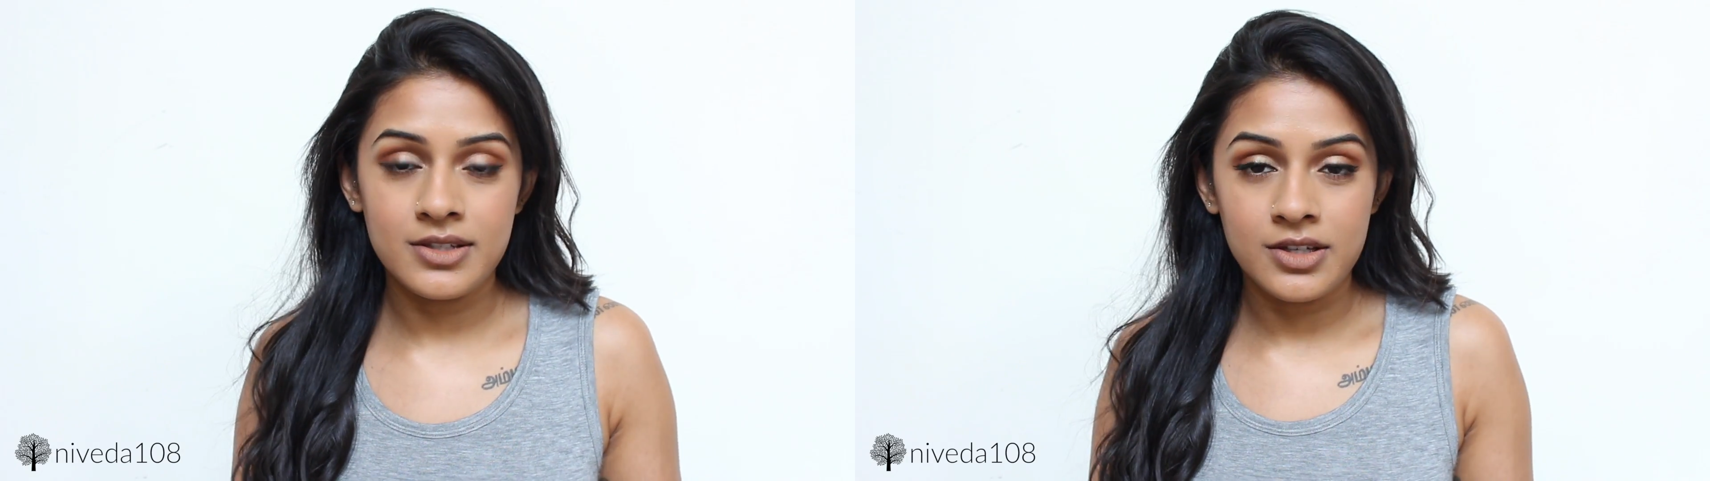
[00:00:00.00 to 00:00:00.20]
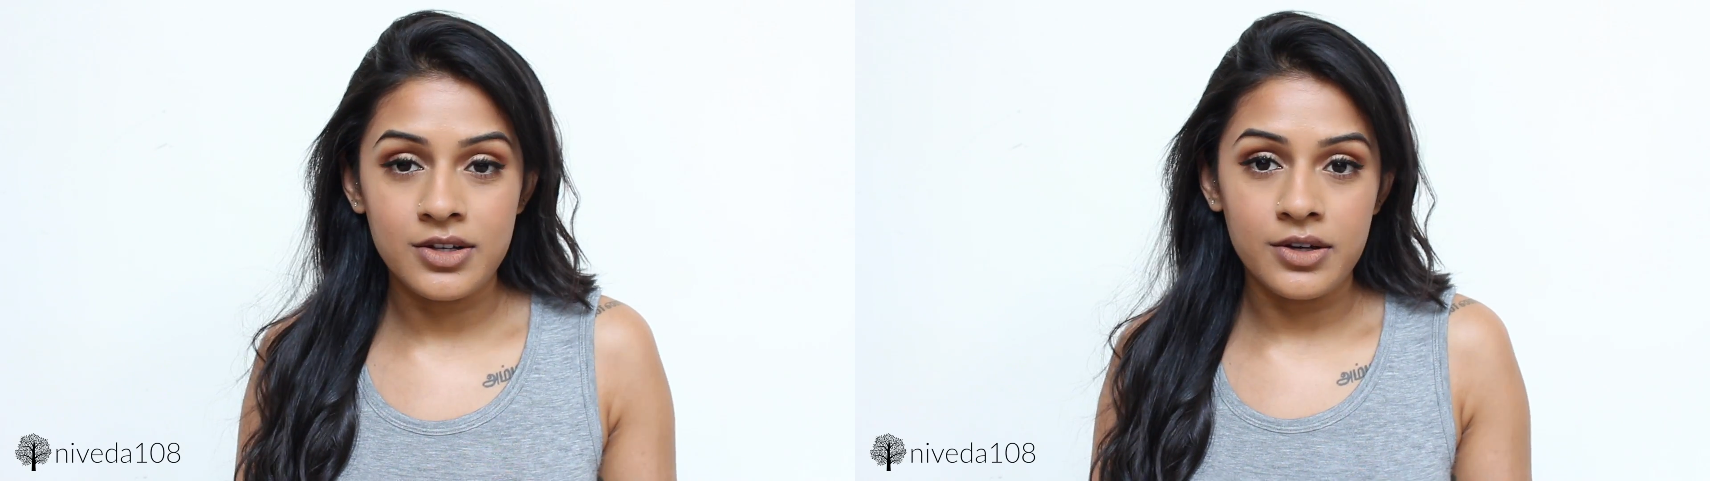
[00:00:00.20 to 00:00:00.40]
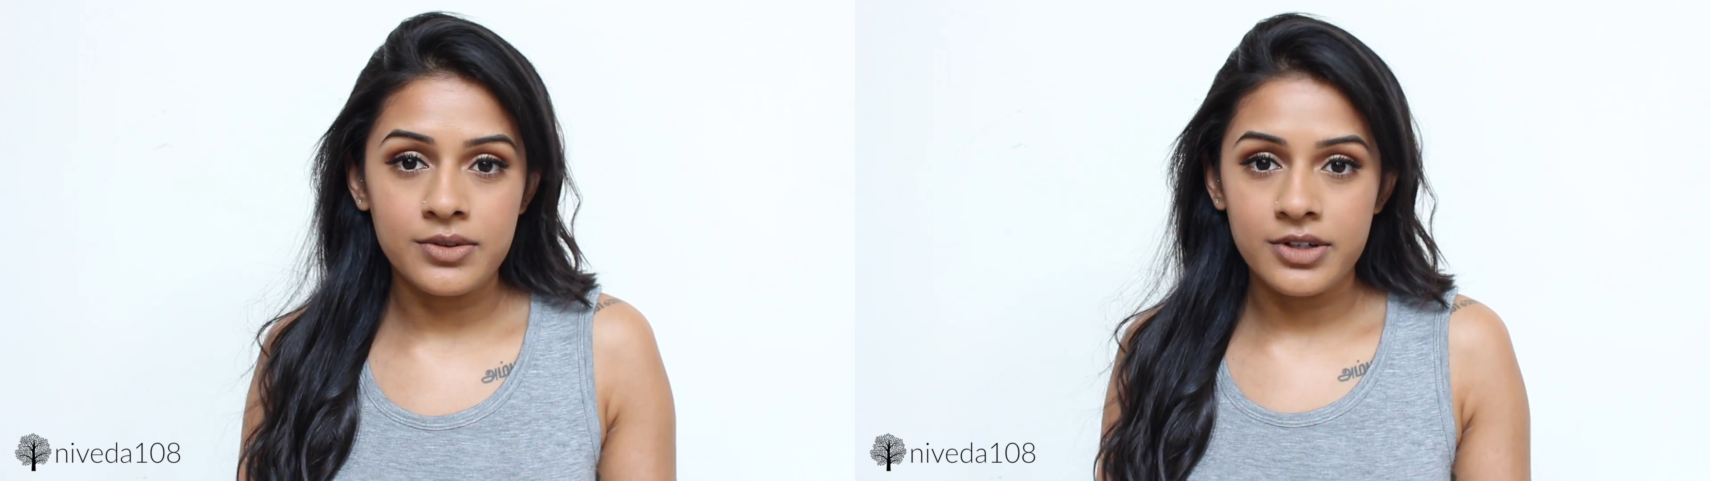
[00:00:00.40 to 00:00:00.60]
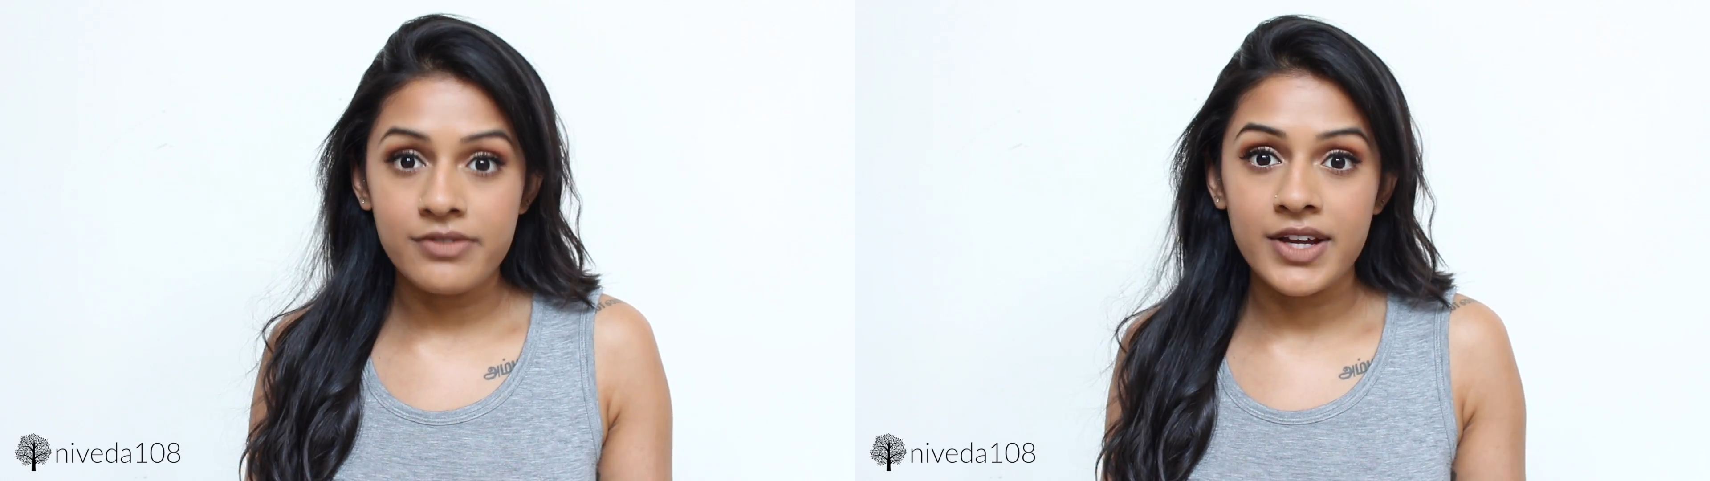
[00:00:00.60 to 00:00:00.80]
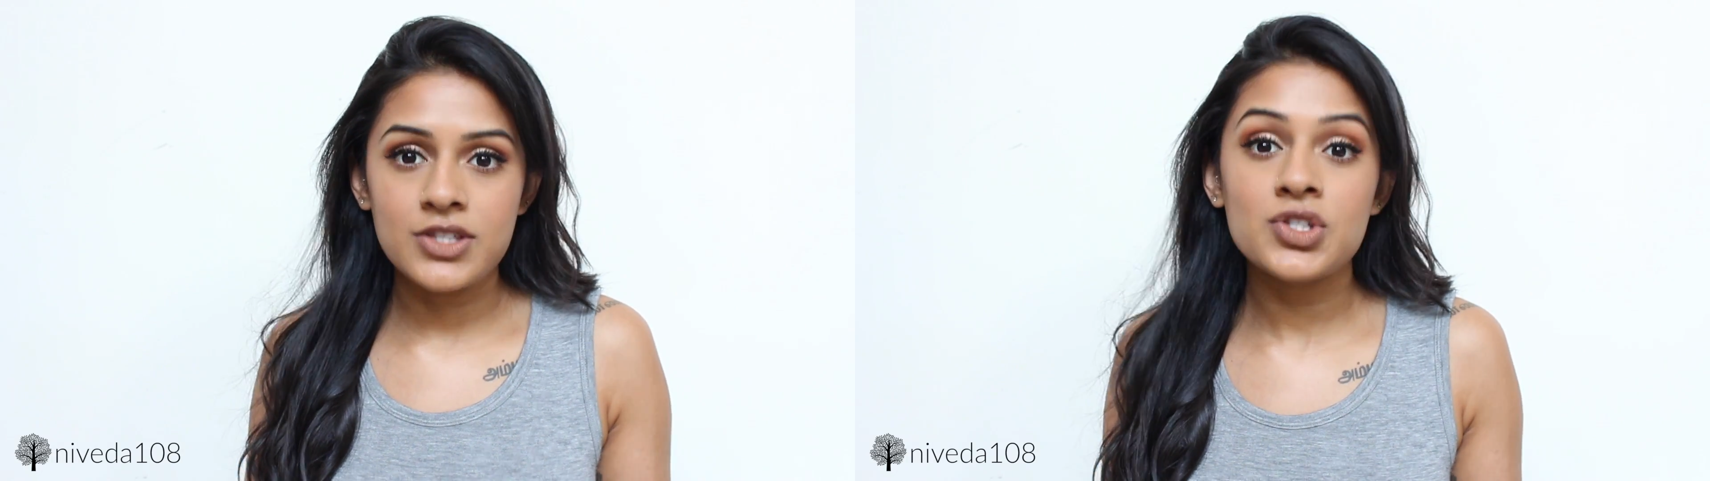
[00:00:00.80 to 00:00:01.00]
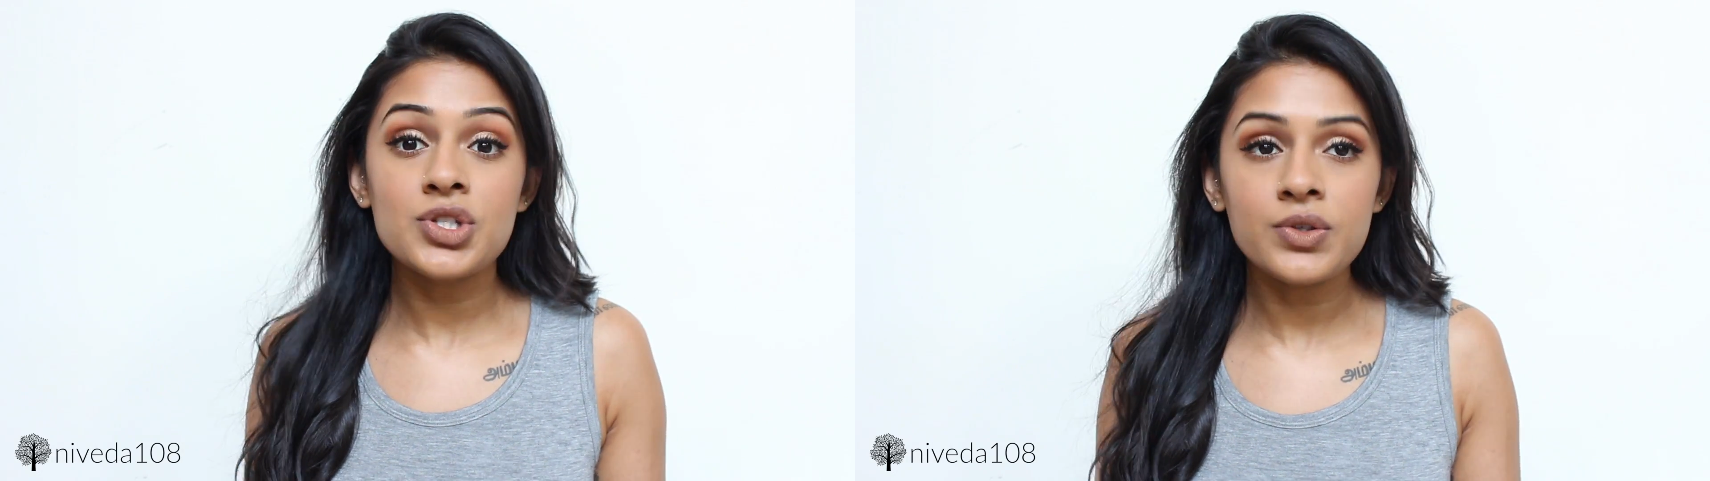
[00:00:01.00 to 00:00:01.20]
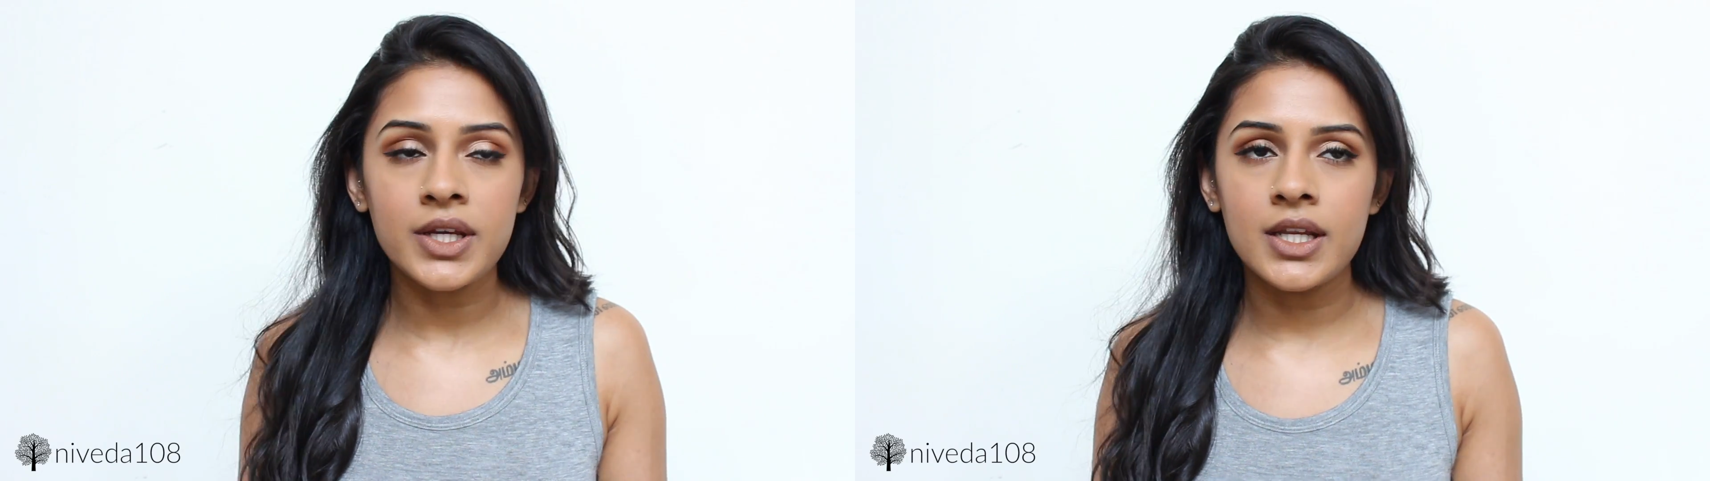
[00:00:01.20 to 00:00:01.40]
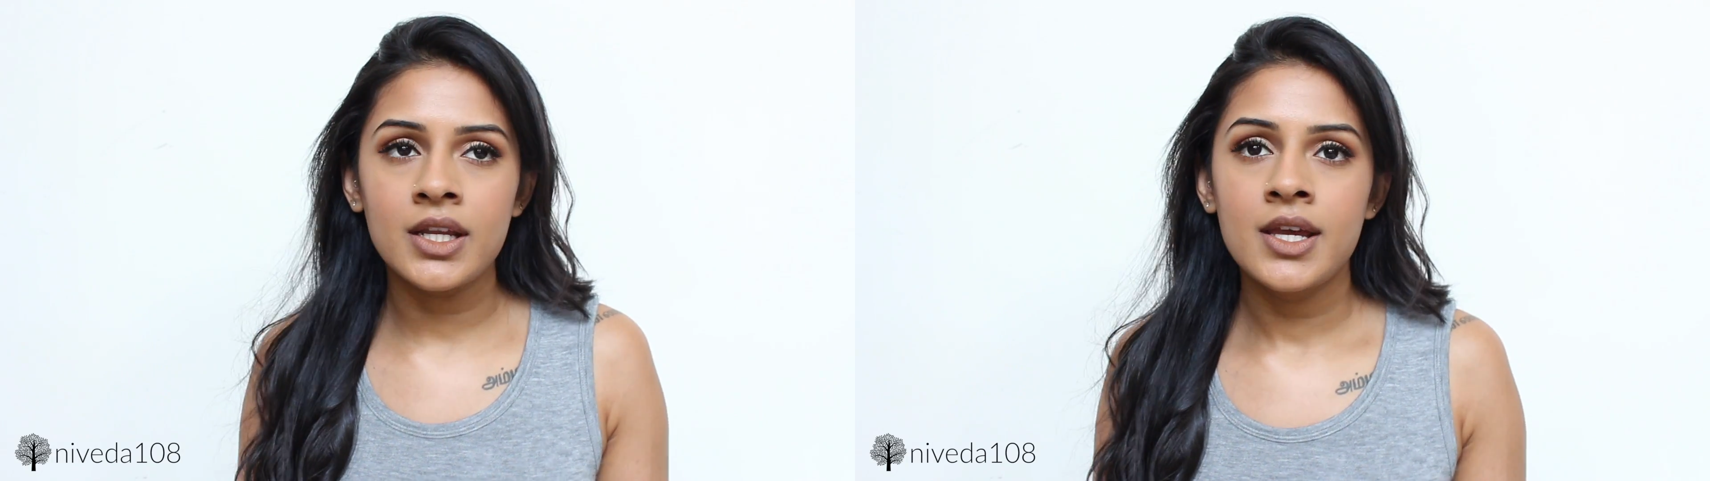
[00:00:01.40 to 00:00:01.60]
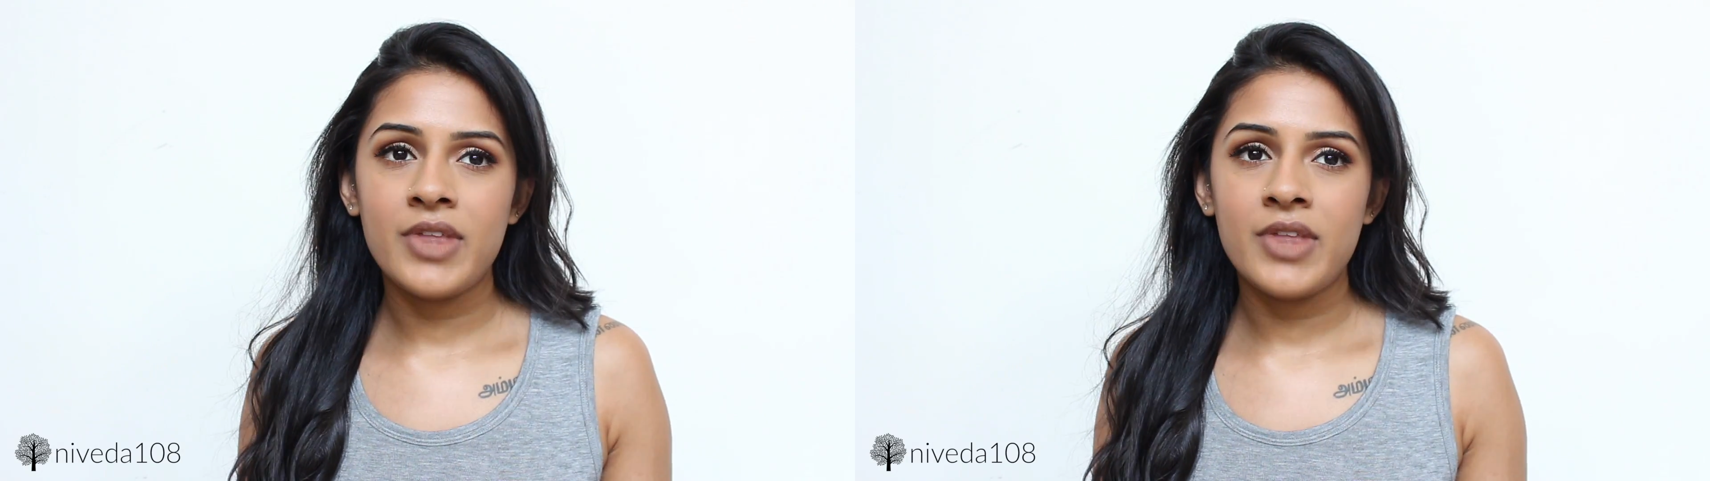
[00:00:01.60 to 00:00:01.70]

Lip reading: you're a vet student,